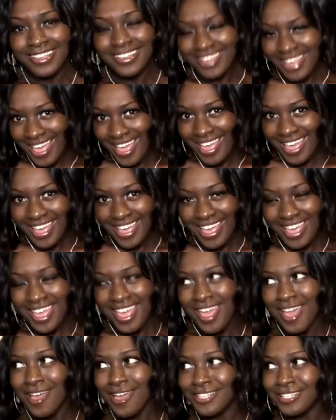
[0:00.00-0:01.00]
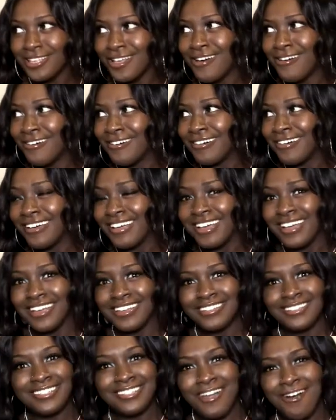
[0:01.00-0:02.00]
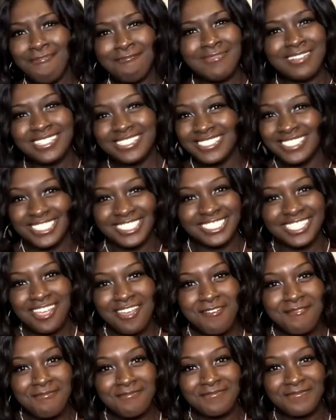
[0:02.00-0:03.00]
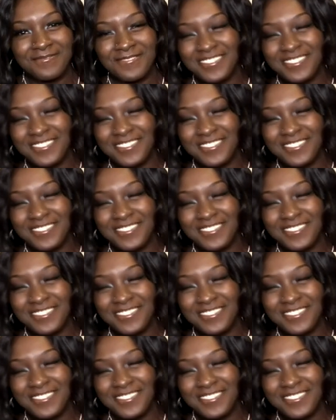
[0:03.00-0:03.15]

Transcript: Okay? So don't miss the ship.